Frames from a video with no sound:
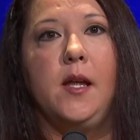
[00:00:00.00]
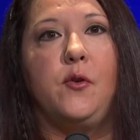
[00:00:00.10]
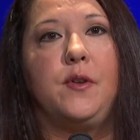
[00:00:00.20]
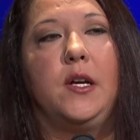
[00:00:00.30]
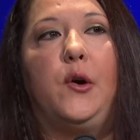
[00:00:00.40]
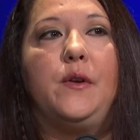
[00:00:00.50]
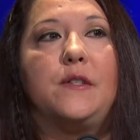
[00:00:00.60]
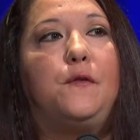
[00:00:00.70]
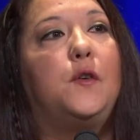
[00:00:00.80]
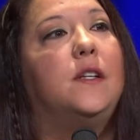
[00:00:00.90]
North Dakota
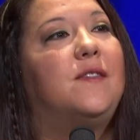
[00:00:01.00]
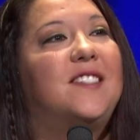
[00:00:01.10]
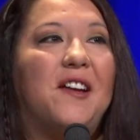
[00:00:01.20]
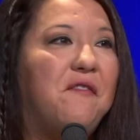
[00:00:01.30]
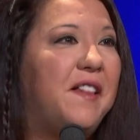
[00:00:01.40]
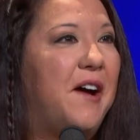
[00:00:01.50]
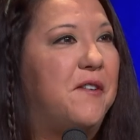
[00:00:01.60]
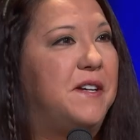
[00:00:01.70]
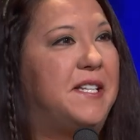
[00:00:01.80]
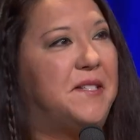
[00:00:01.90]
is full of
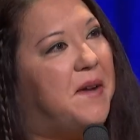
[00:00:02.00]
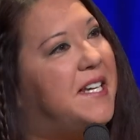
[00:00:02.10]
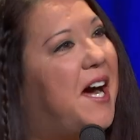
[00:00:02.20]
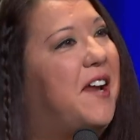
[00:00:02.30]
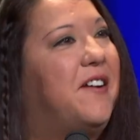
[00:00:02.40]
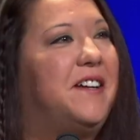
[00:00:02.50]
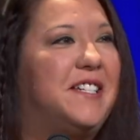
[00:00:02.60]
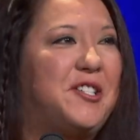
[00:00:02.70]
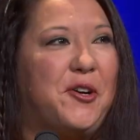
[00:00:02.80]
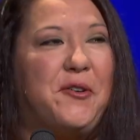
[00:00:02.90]
sunflowers, as my daughter
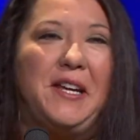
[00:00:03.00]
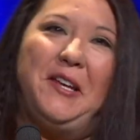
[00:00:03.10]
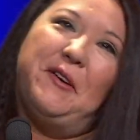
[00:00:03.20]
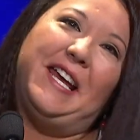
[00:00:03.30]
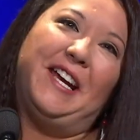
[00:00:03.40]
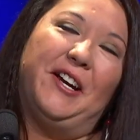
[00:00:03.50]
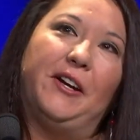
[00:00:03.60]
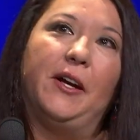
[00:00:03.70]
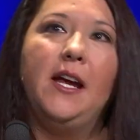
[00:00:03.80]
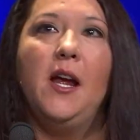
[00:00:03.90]
is showing you here.